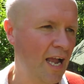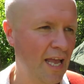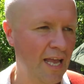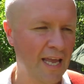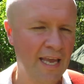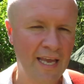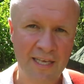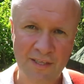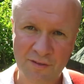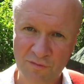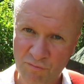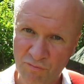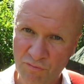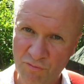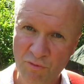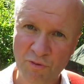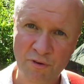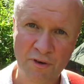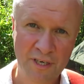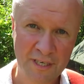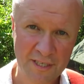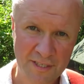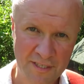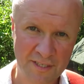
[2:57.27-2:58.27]
it's
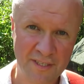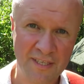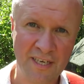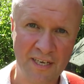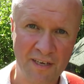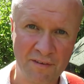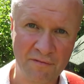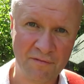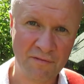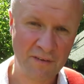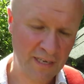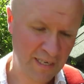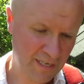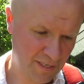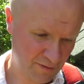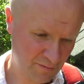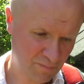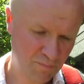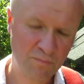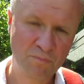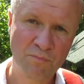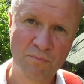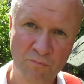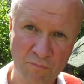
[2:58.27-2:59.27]
really stiff. It
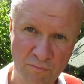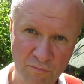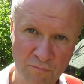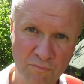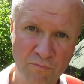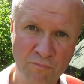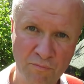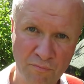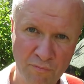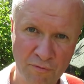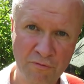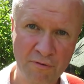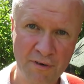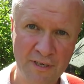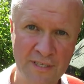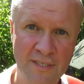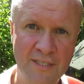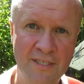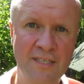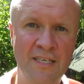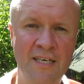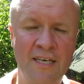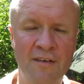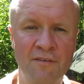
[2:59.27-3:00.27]
is pretty
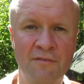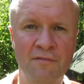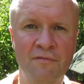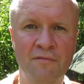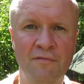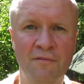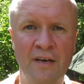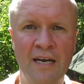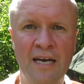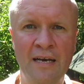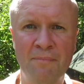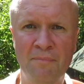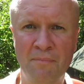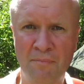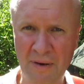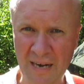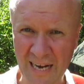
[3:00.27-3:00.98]
stiff and